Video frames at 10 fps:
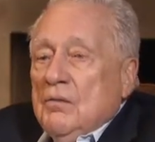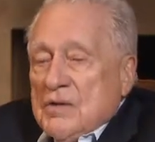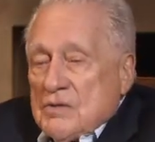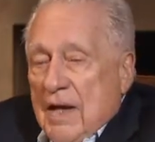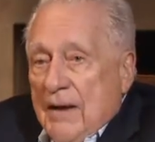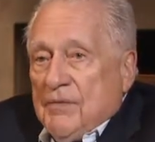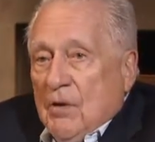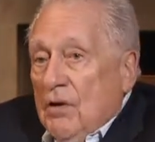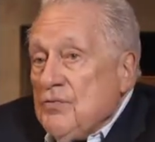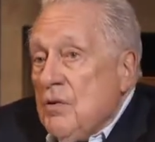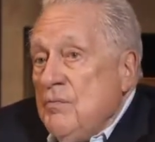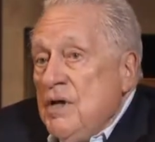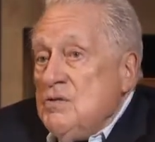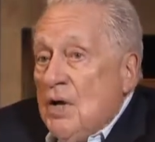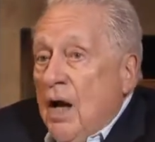which happened also to
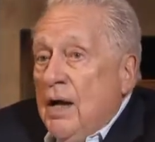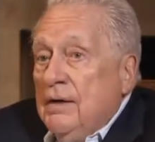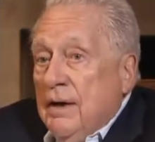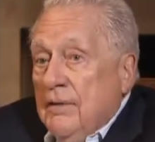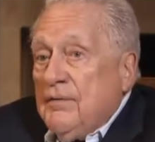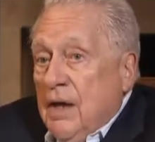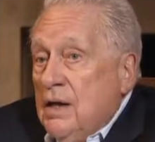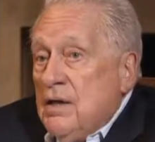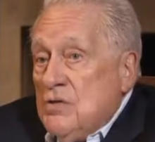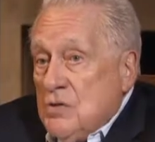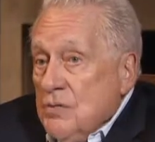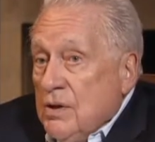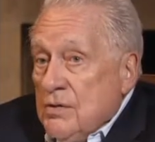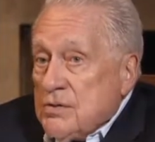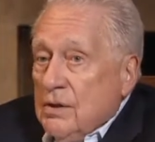be John F. Kennedy
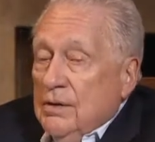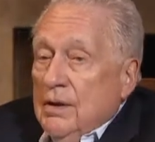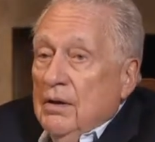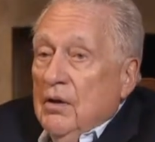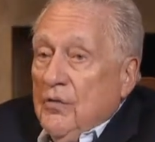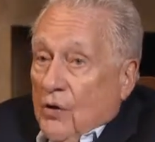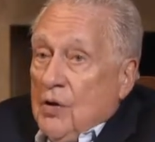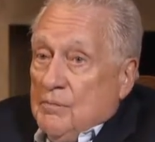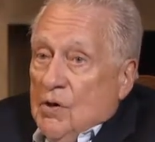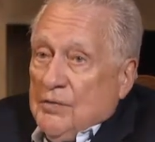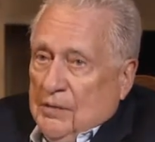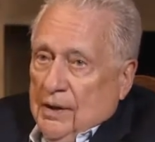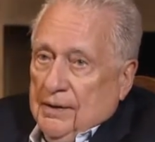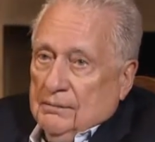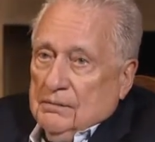Jr.'s third
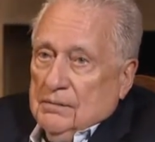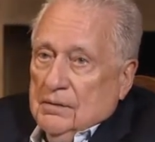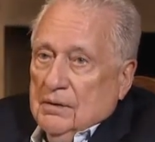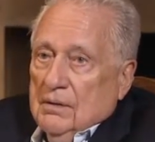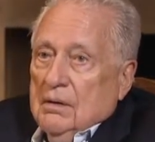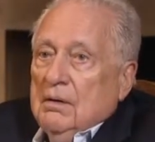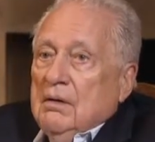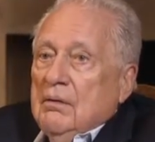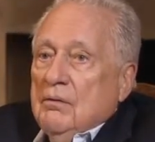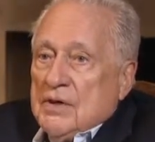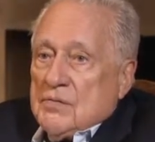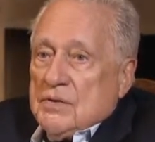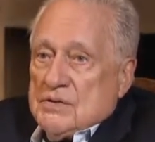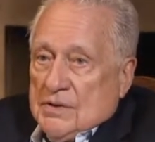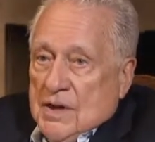birthday, which
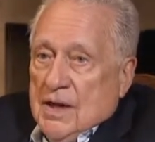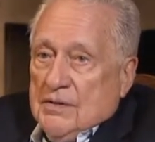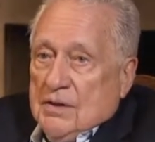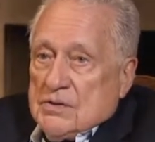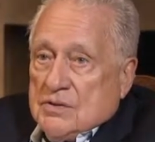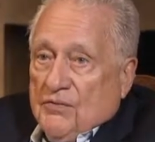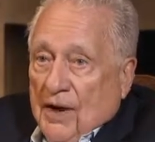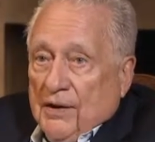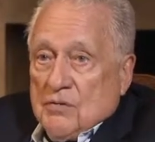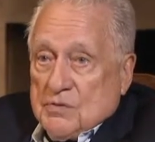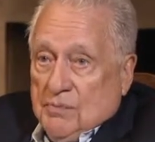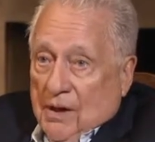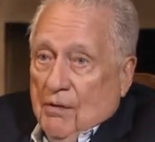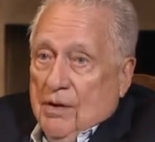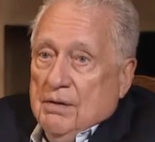was the day that his father was
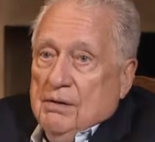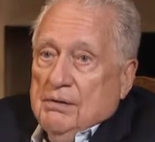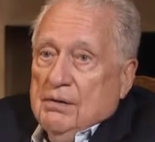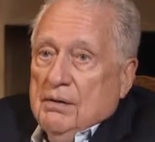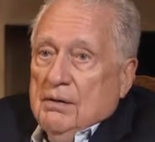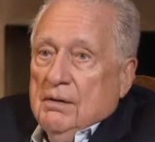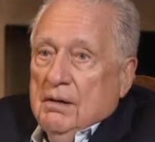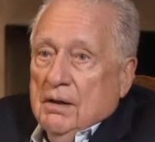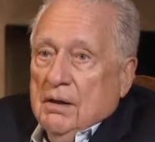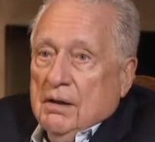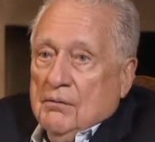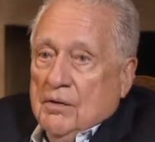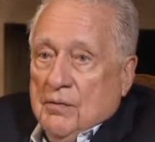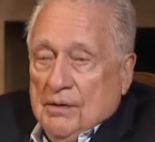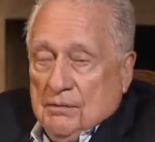buried. And
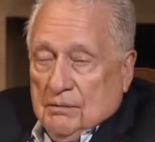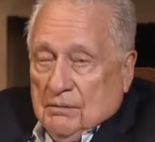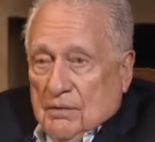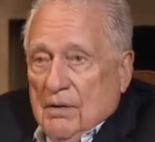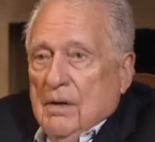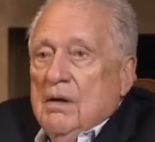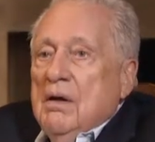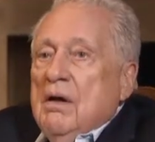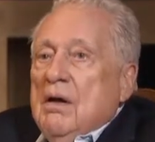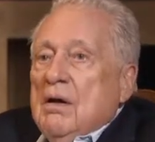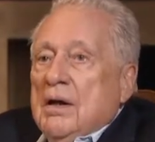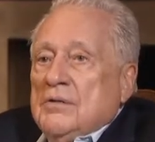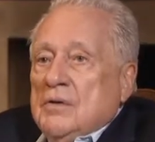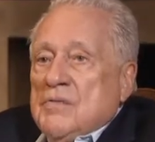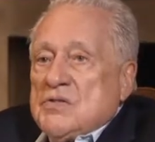we went and
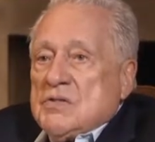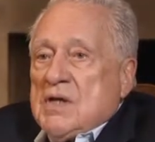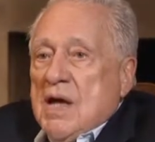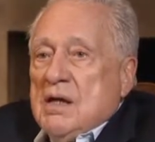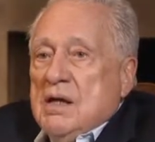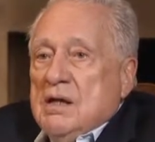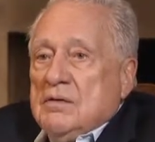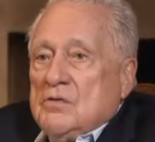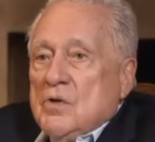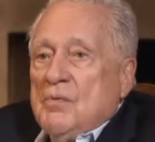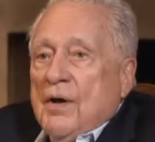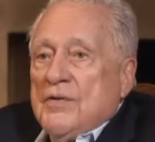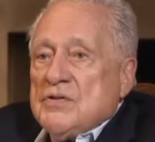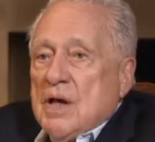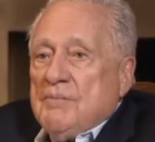I took Mrs. Kennedy and the two
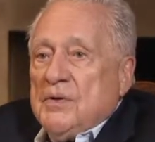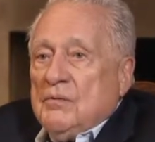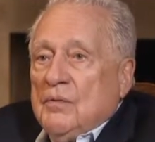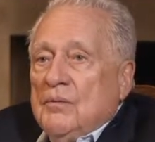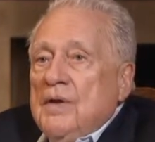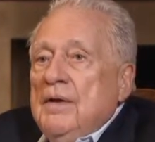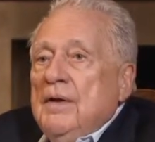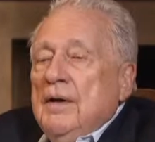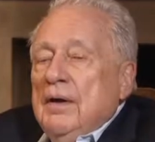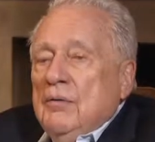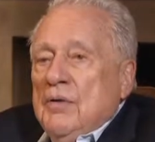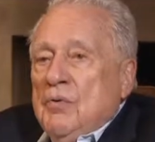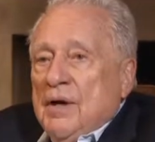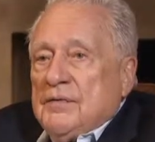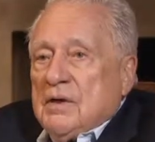brothers up, and we
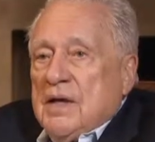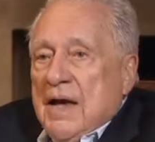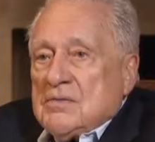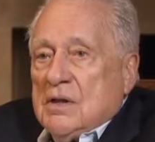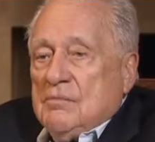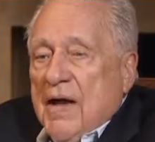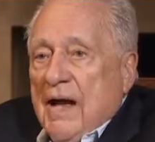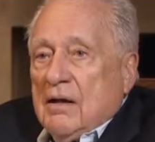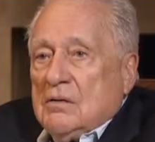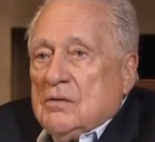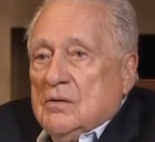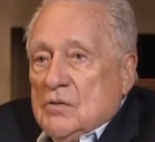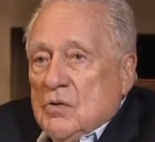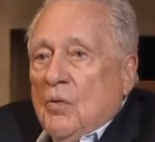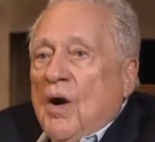brought the casket back
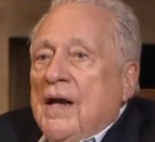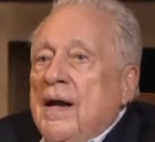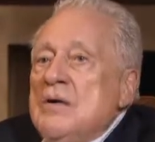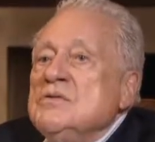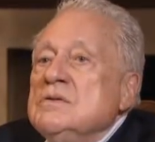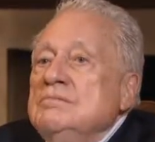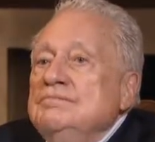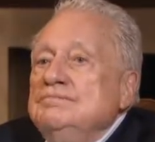to the White House,